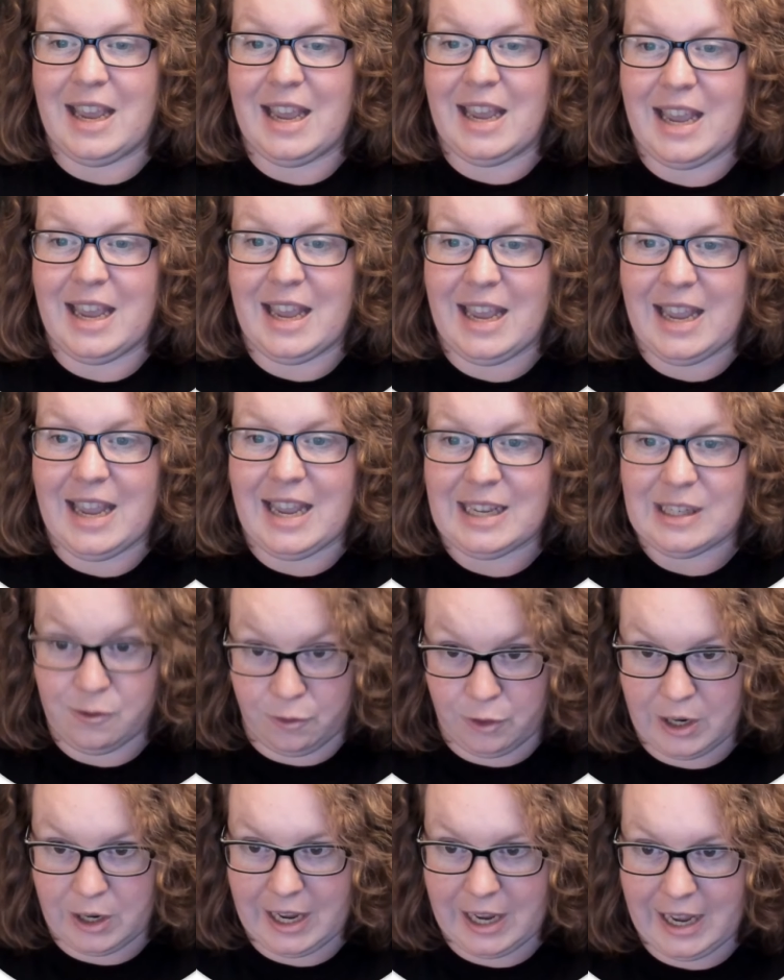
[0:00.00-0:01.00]
is
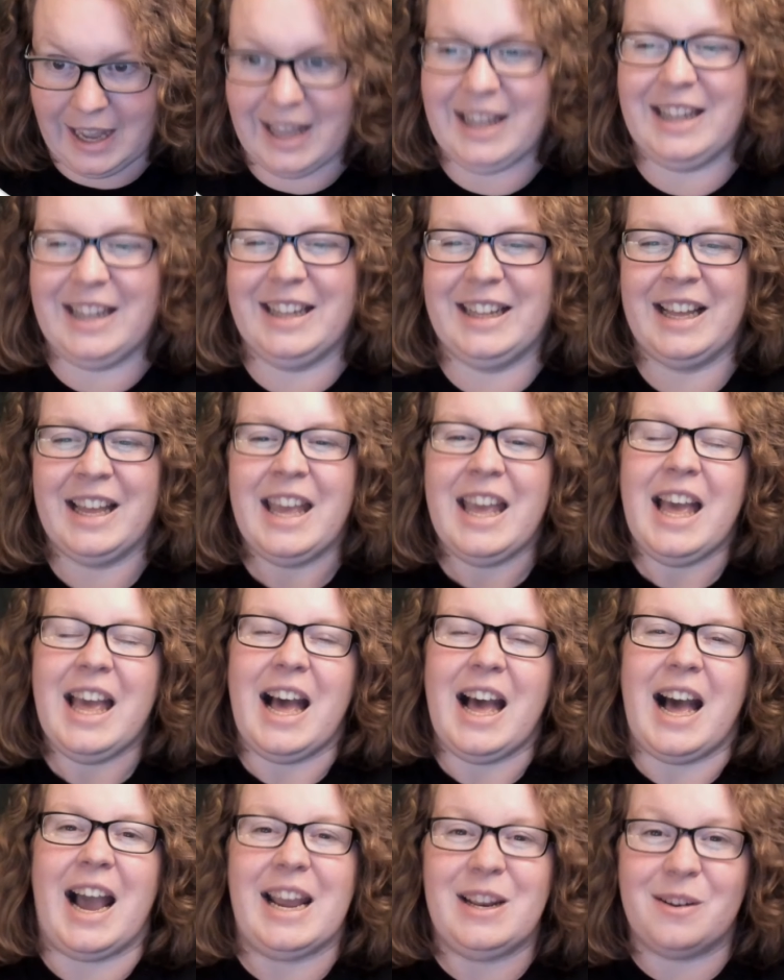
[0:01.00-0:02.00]
free.
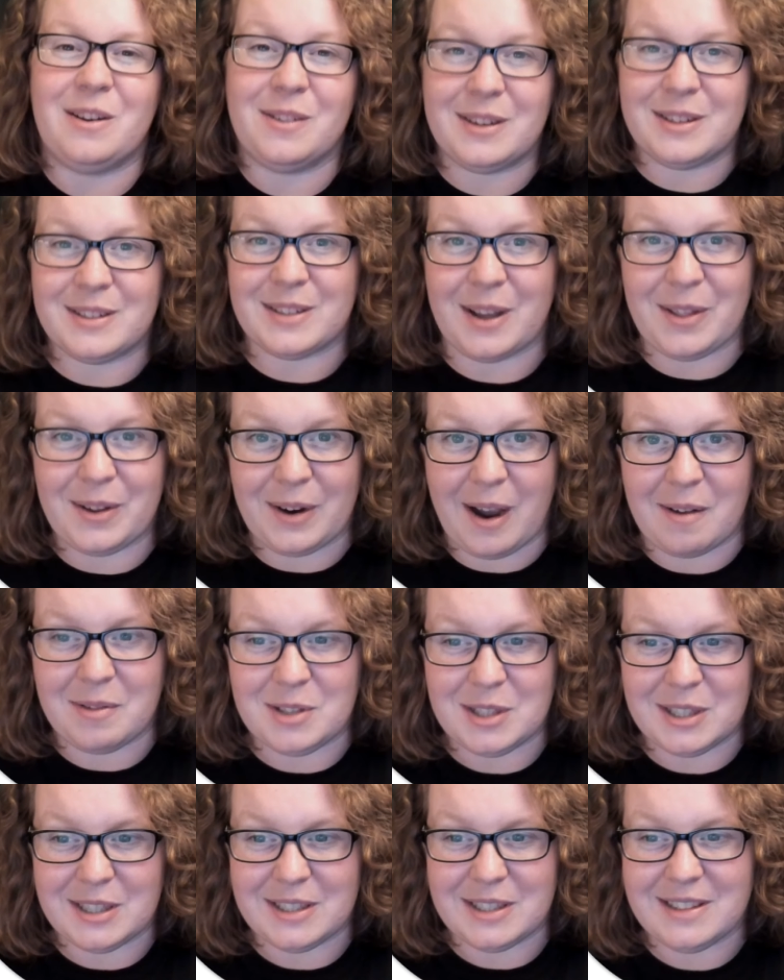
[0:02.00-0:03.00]
I know there's other
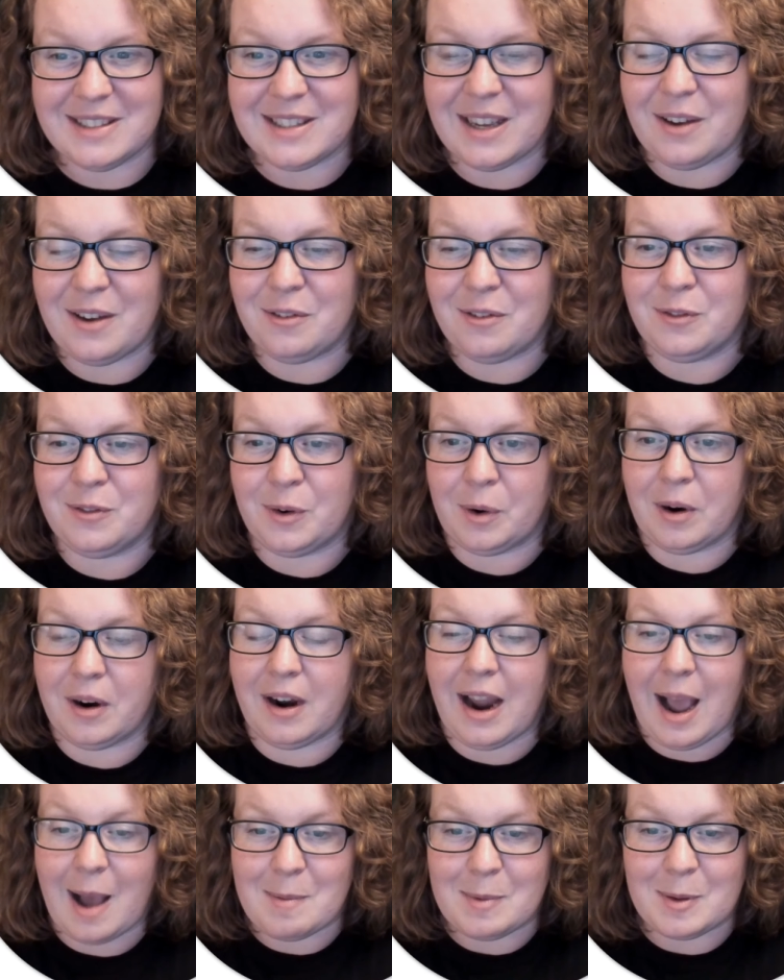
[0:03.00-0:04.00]
options for
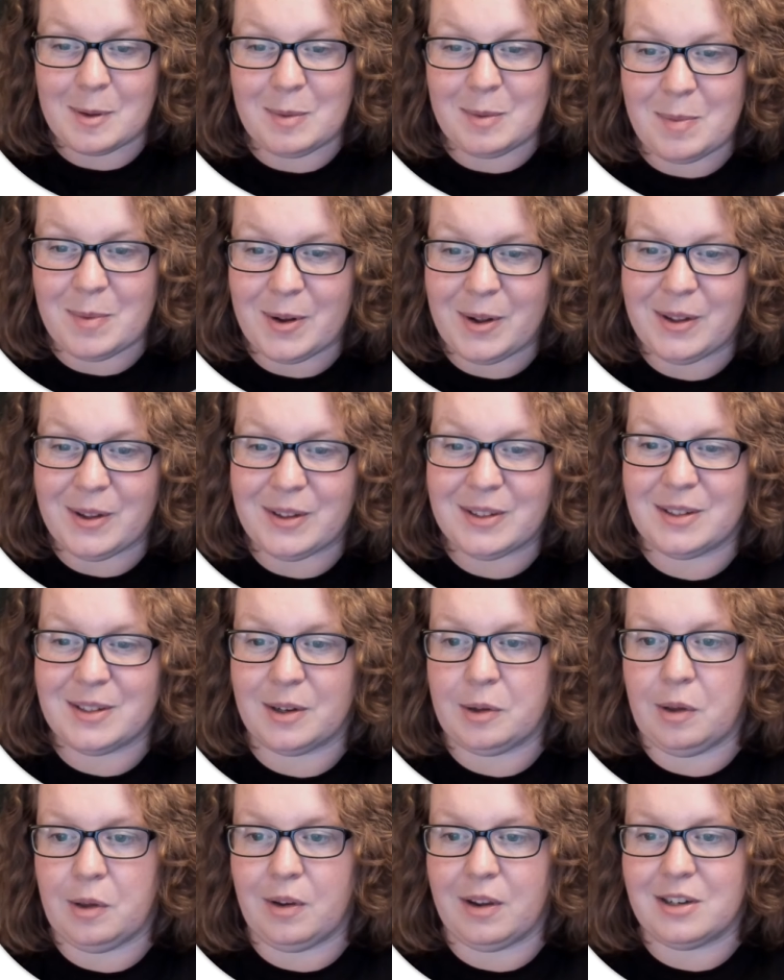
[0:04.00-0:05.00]
Apple people, so you
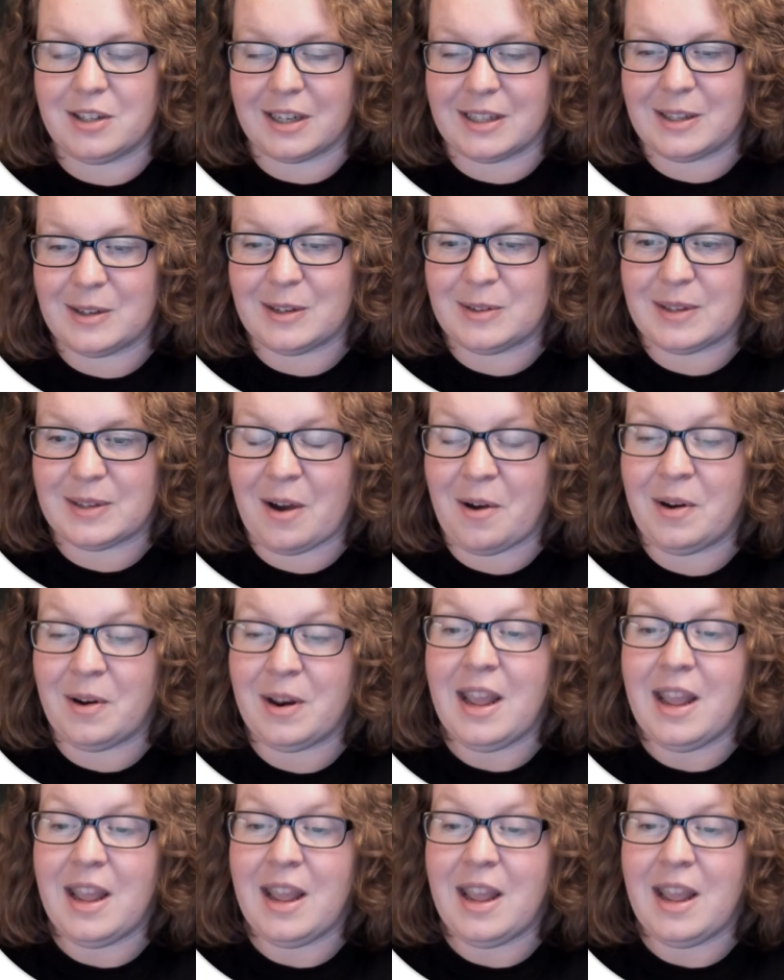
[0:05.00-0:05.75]
can check those out.